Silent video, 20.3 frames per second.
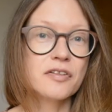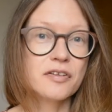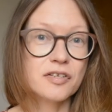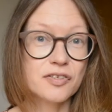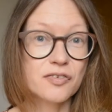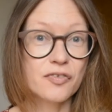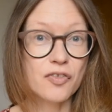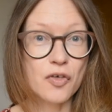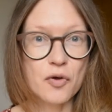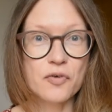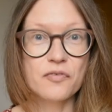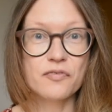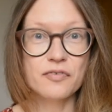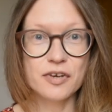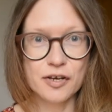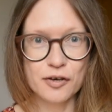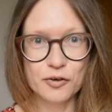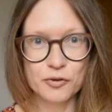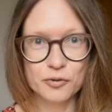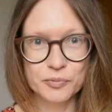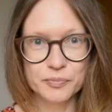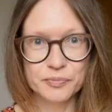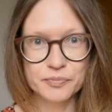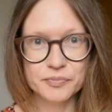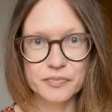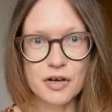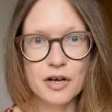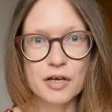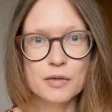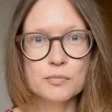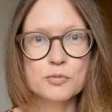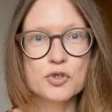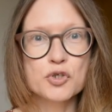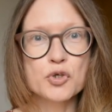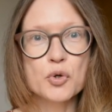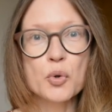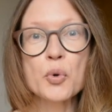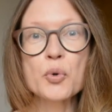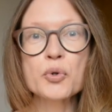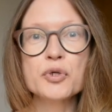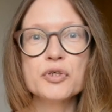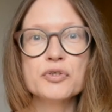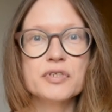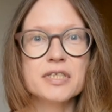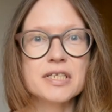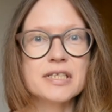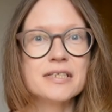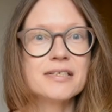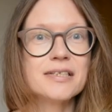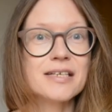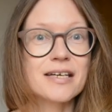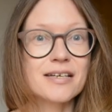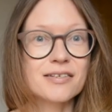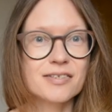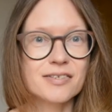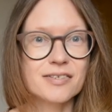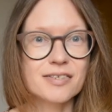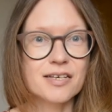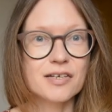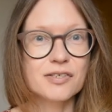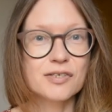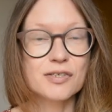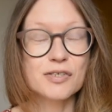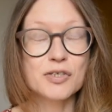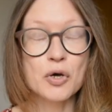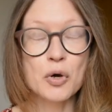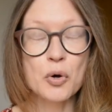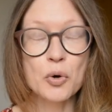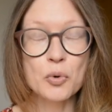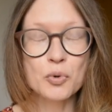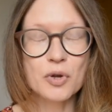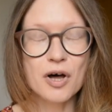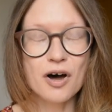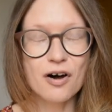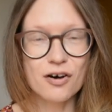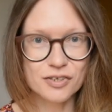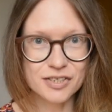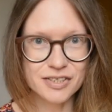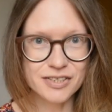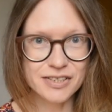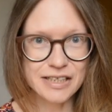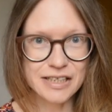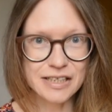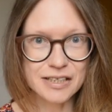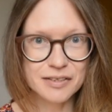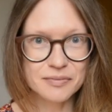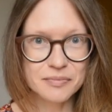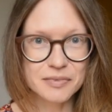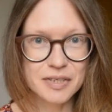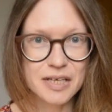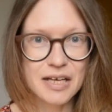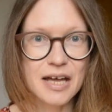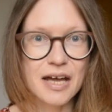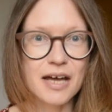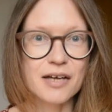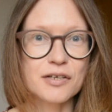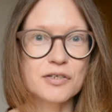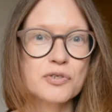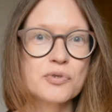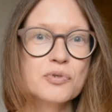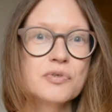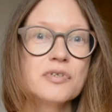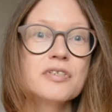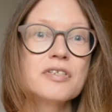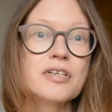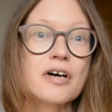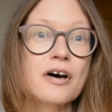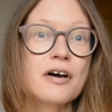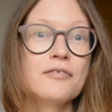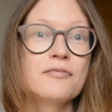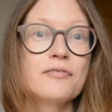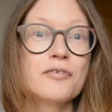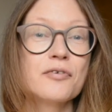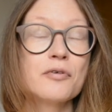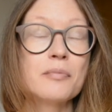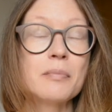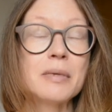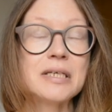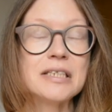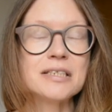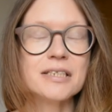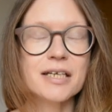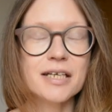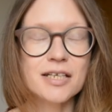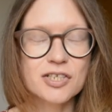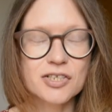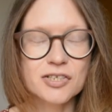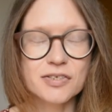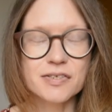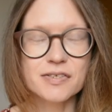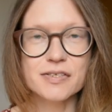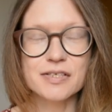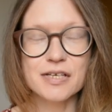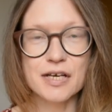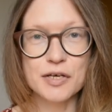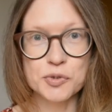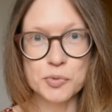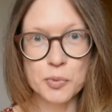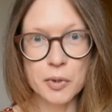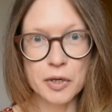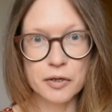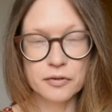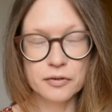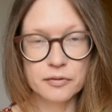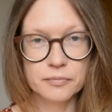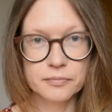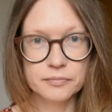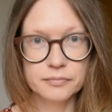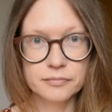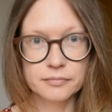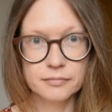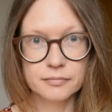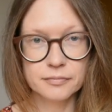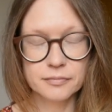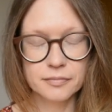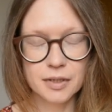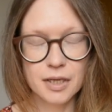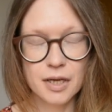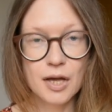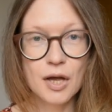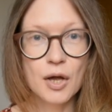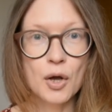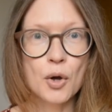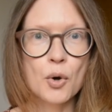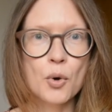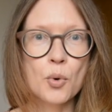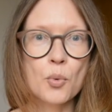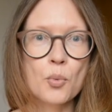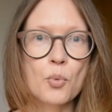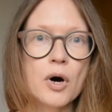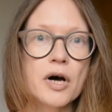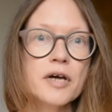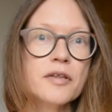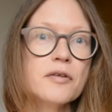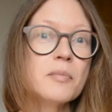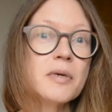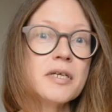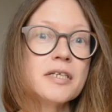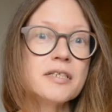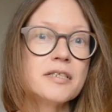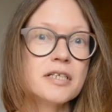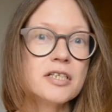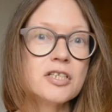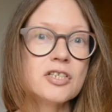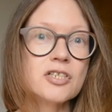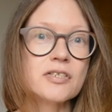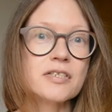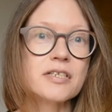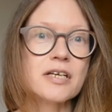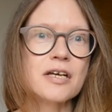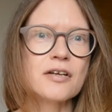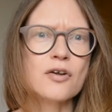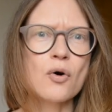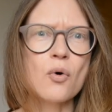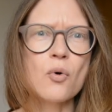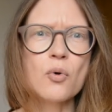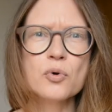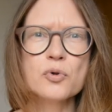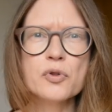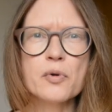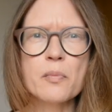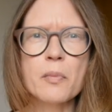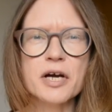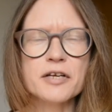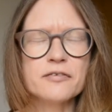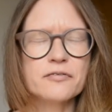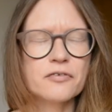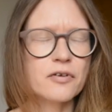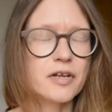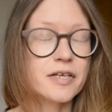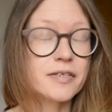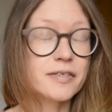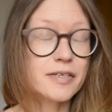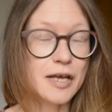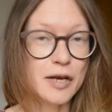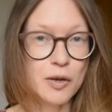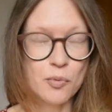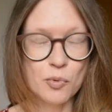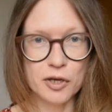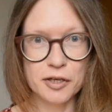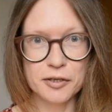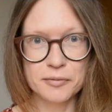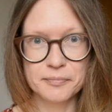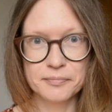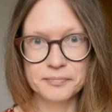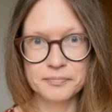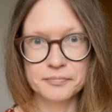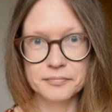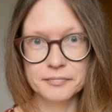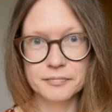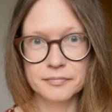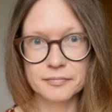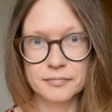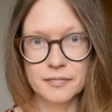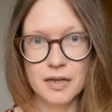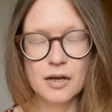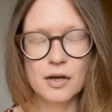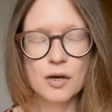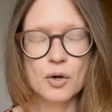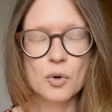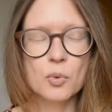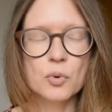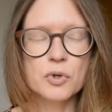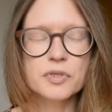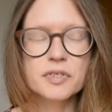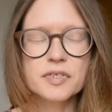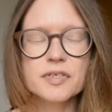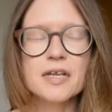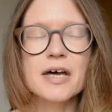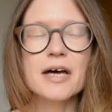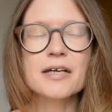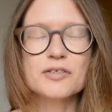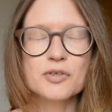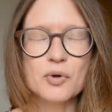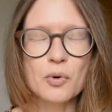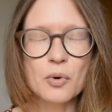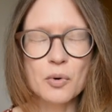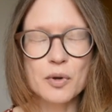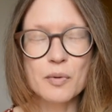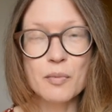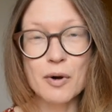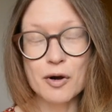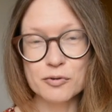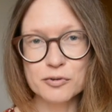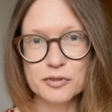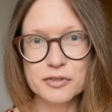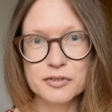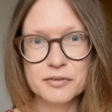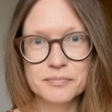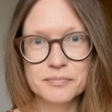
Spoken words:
this third video, I'm sure you did the exercises wholeheartedly and took the time for the meditations as well. Why the meditations and all the mindfulness anyway? What's that all about?